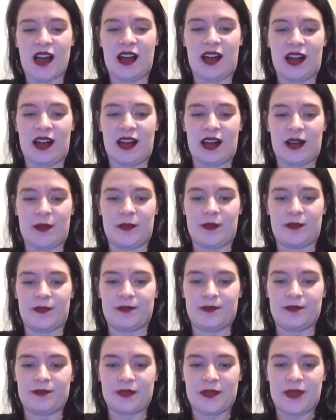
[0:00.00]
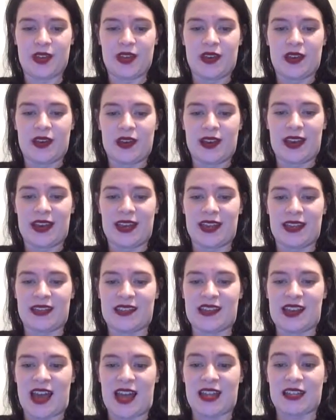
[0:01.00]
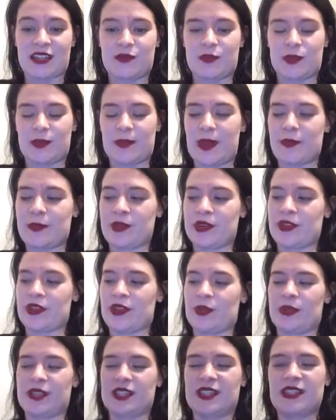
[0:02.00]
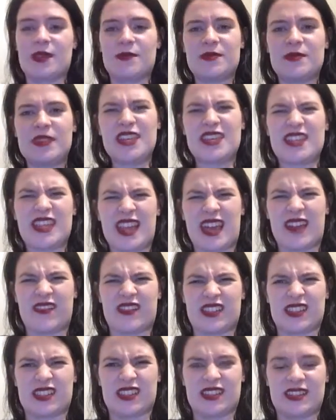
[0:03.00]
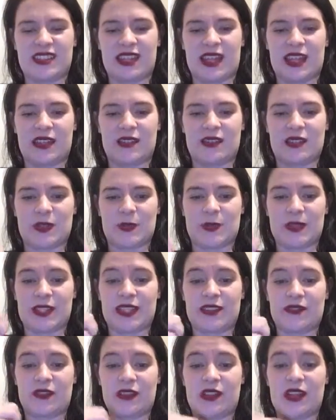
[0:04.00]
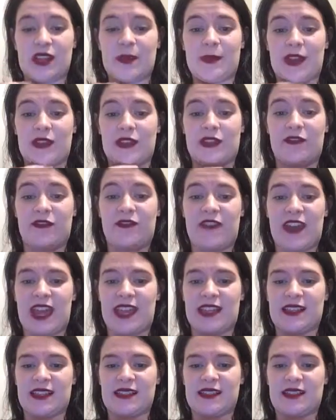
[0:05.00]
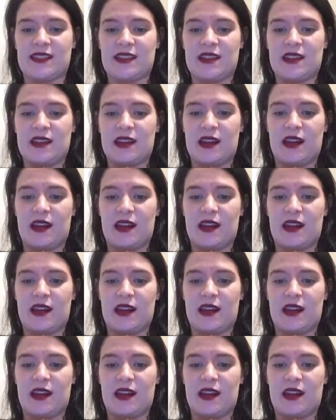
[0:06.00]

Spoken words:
And I remembered there was something that Evans had said specifically about the face,